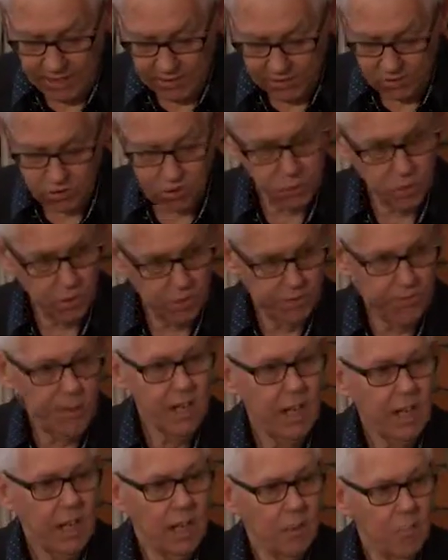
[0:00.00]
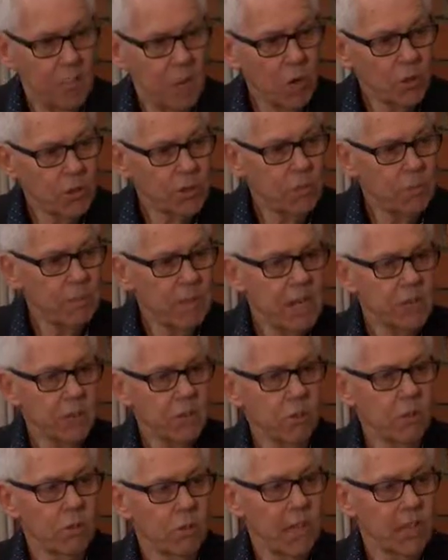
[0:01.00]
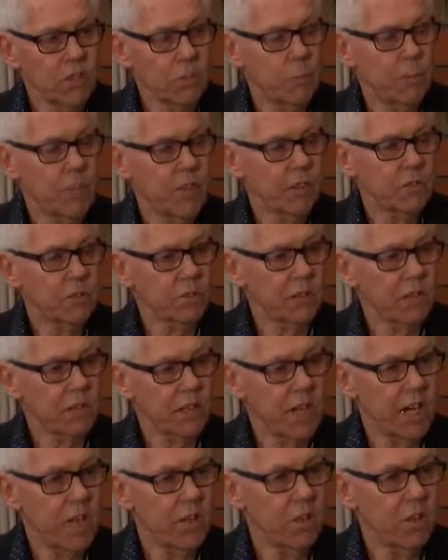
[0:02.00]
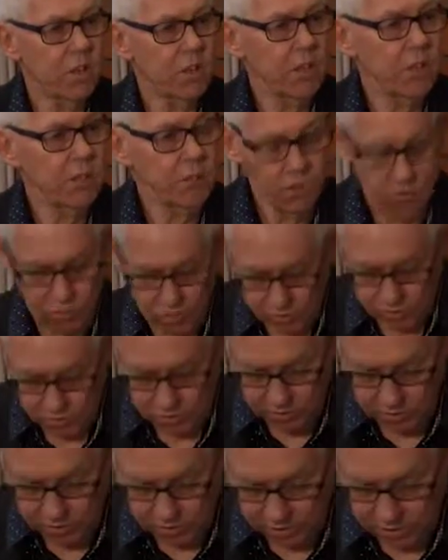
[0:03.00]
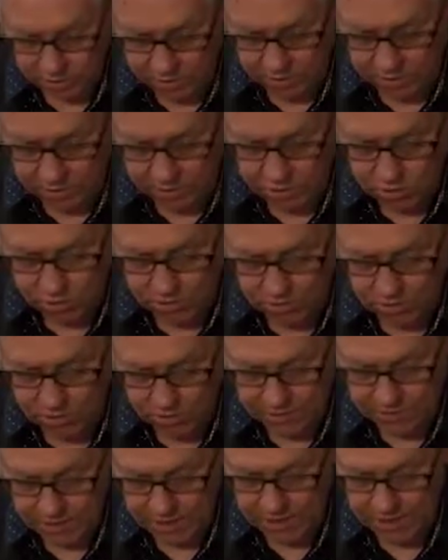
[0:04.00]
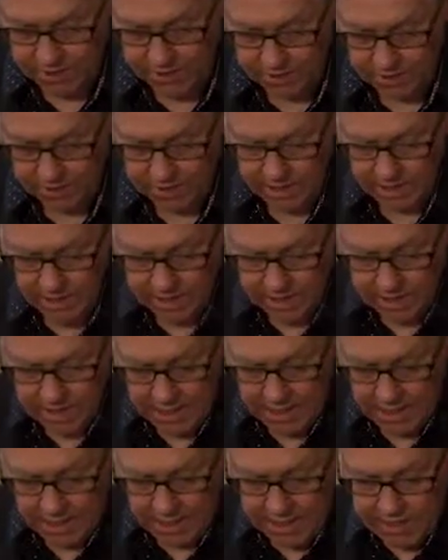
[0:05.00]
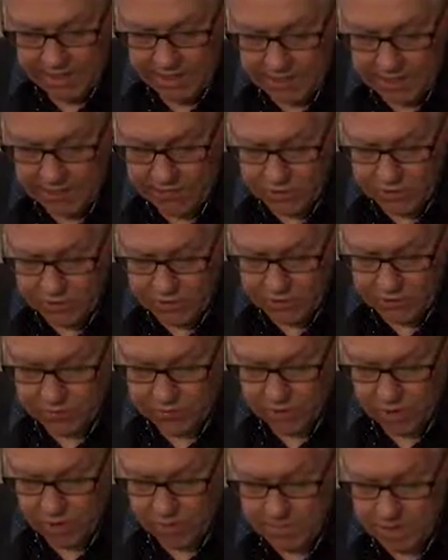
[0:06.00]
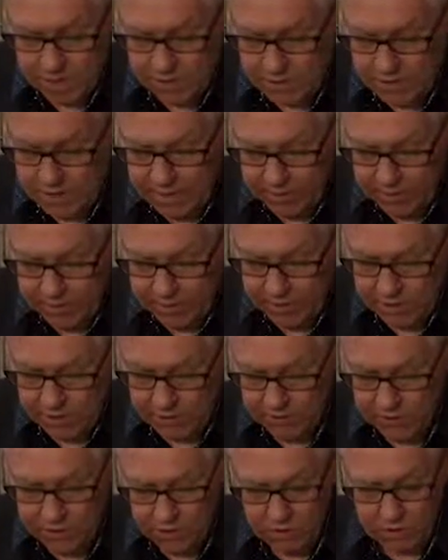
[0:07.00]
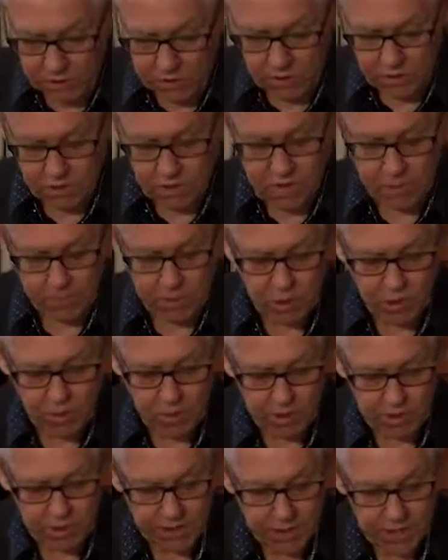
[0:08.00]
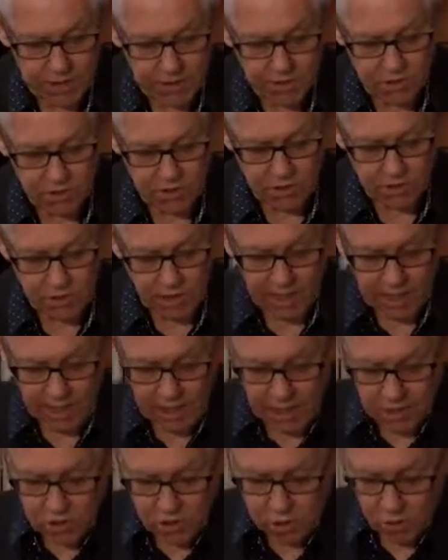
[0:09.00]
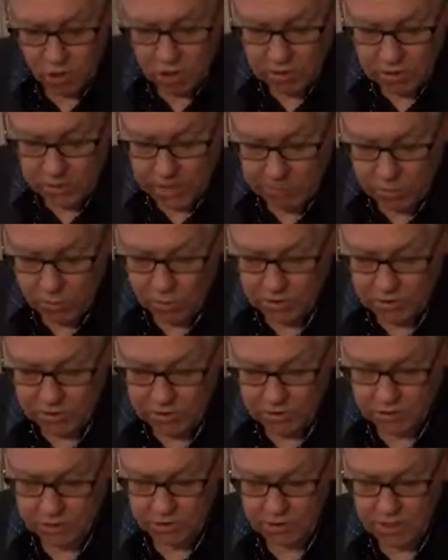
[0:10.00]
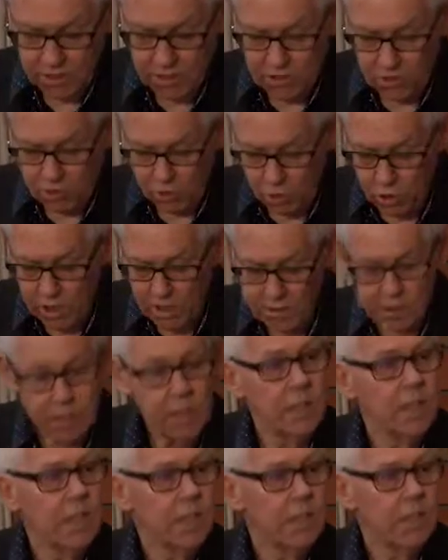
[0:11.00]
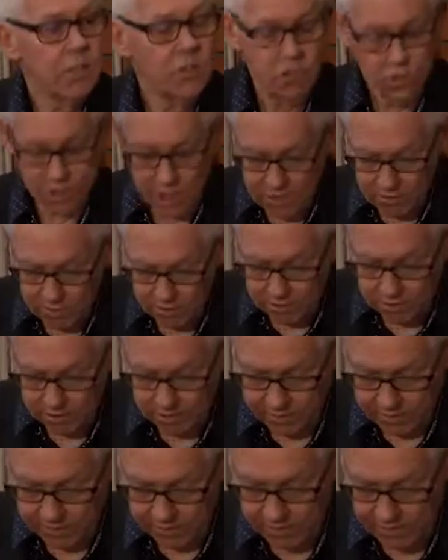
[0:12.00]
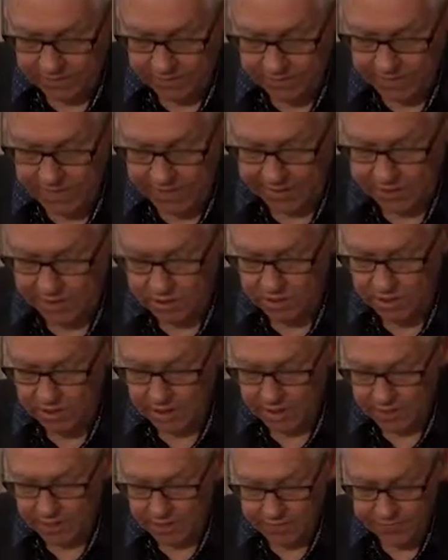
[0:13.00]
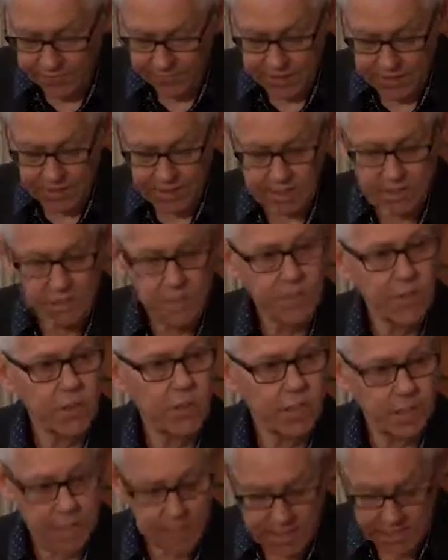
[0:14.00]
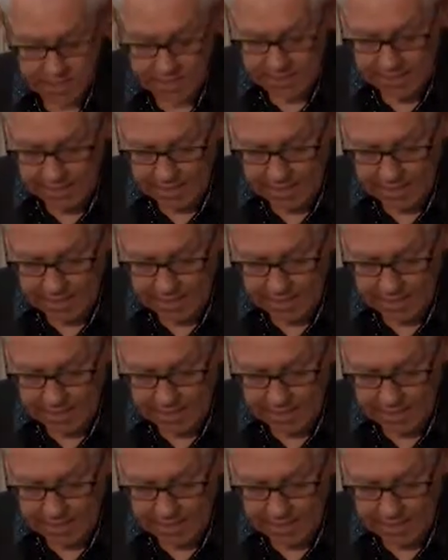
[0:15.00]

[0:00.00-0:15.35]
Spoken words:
the sort of multidimensional aspects that Carolyn introduced in her presentation. Our evidence from in-depth interviews and subsequent analysis strongly points to the joint generative effects of thinking differently,